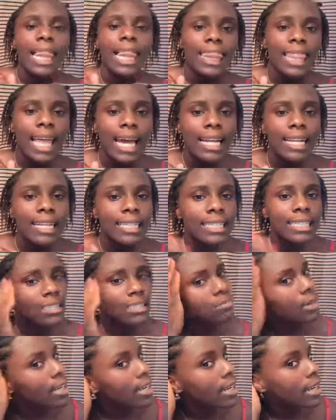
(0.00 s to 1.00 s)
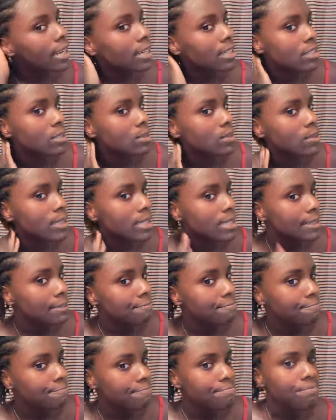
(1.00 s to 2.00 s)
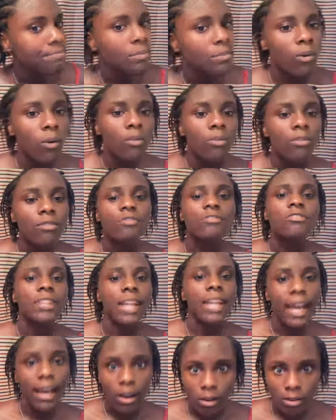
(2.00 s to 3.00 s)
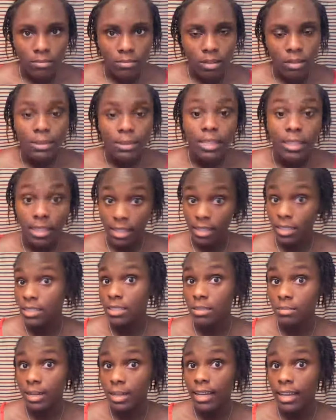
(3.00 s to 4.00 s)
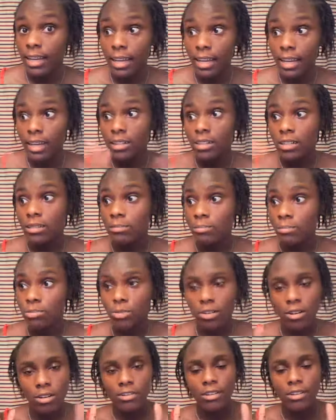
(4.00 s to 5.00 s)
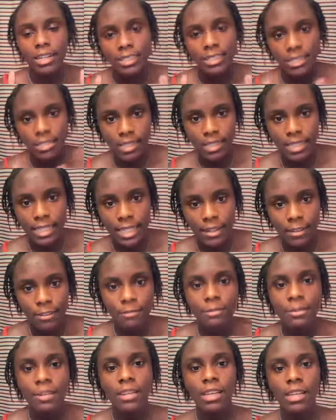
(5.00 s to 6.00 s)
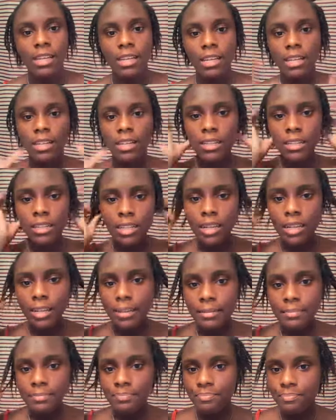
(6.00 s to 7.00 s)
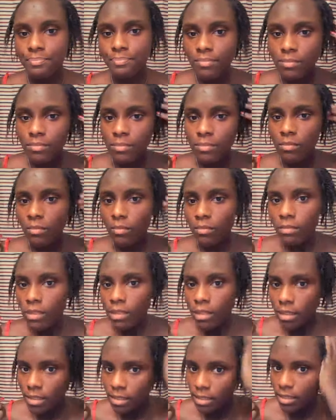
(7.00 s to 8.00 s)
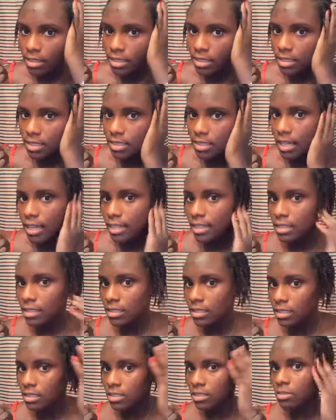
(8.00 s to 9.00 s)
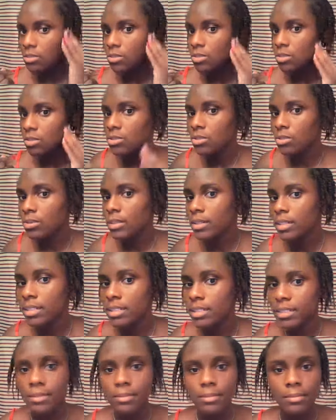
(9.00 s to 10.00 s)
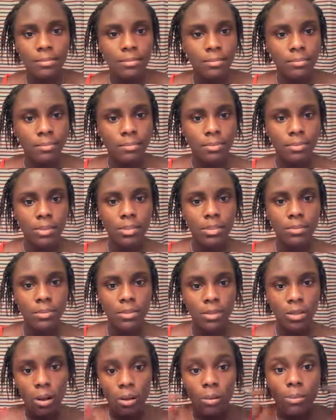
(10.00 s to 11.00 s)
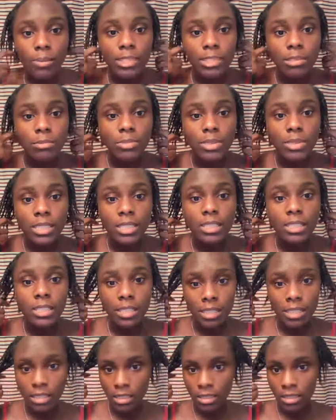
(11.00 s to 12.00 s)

that is my hair story. Well, for now. I mean, that is my hair progress right now. Um, this side is still shorter, but it will always be.